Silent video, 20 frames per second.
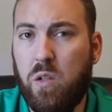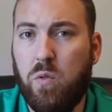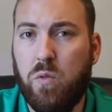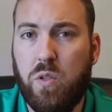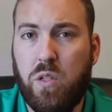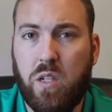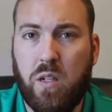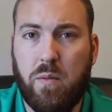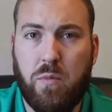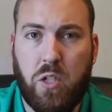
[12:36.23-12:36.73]

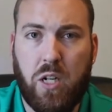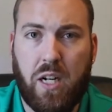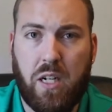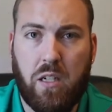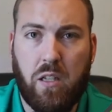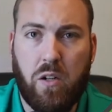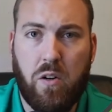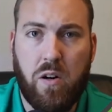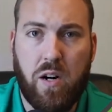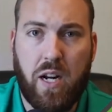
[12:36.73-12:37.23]
subject
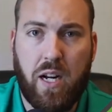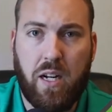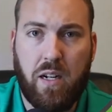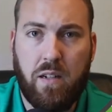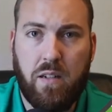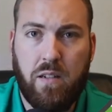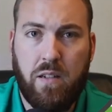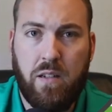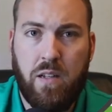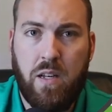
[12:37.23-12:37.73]
learning.
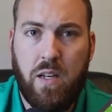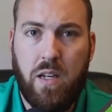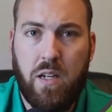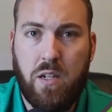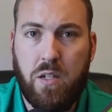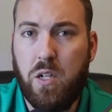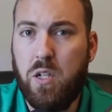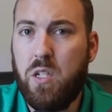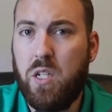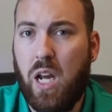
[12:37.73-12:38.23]

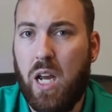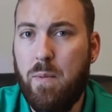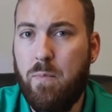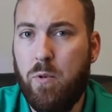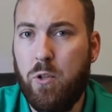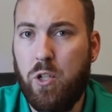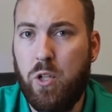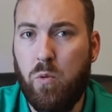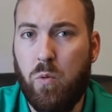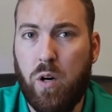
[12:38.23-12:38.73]
Just type
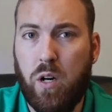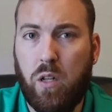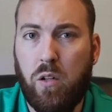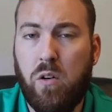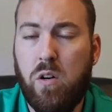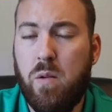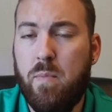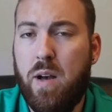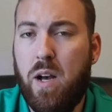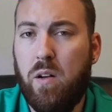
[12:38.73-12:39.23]
what you want to
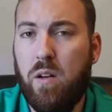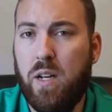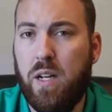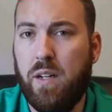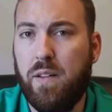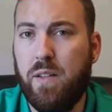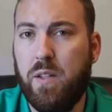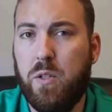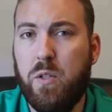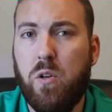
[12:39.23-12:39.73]
learn about
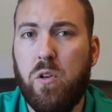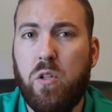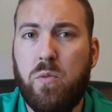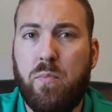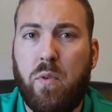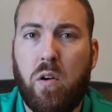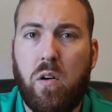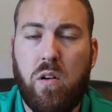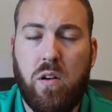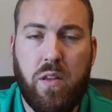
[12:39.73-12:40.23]
into the search
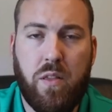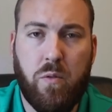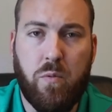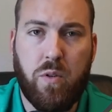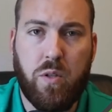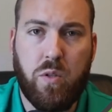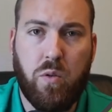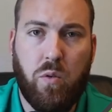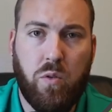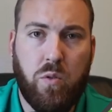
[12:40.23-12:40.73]
bar and the
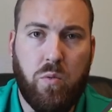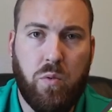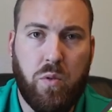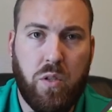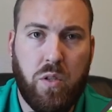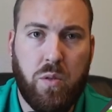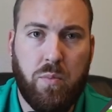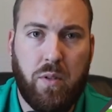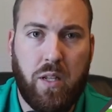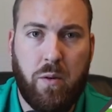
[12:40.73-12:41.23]
results will
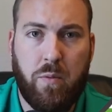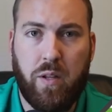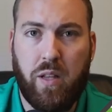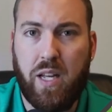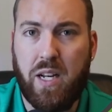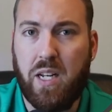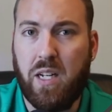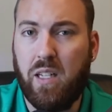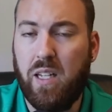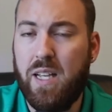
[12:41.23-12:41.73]
display
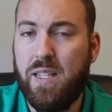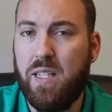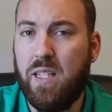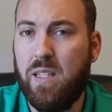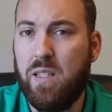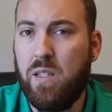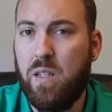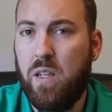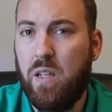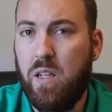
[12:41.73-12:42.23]
related
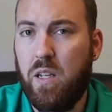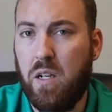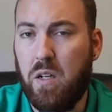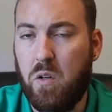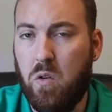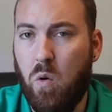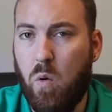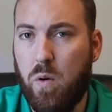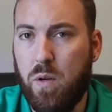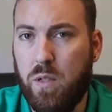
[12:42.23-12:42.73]
lessons and
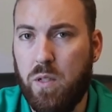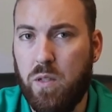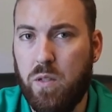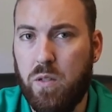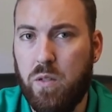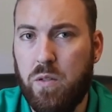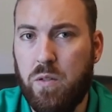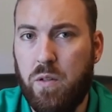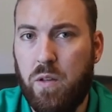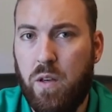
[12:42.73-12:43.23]

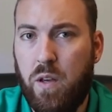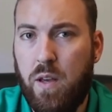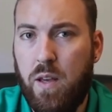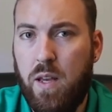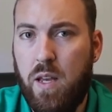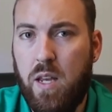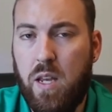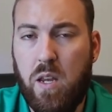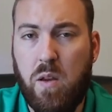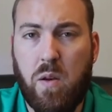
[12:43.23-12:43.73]
courses.
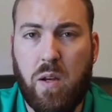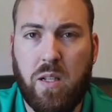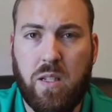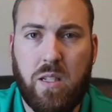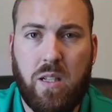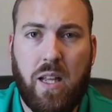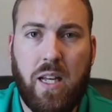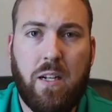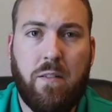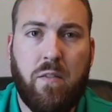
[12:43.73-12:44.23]
You can
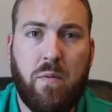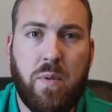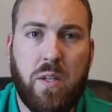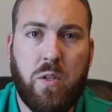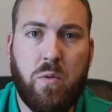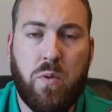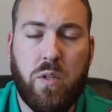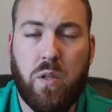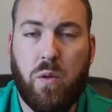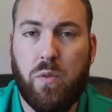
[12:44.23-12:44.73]
select from these results